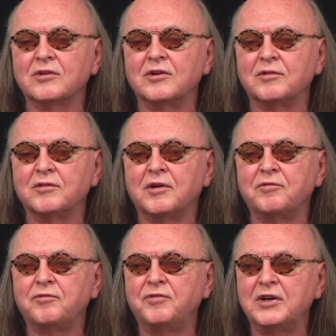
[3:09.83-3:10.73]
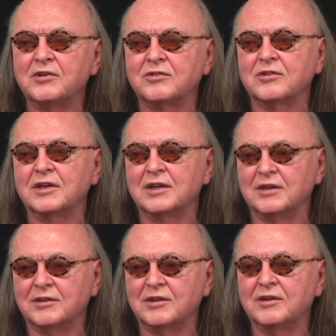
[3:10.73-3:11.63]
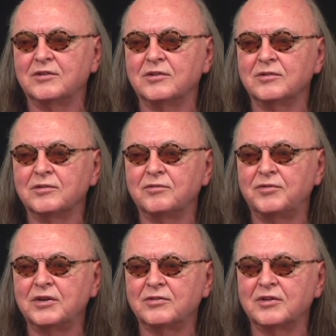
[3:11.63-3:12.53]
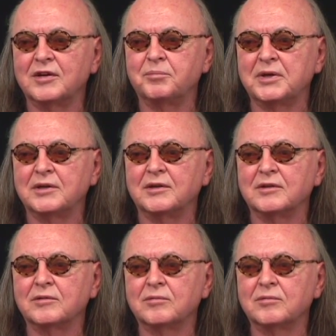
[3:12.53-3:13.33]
are fiercely held on to, fiercely upheld.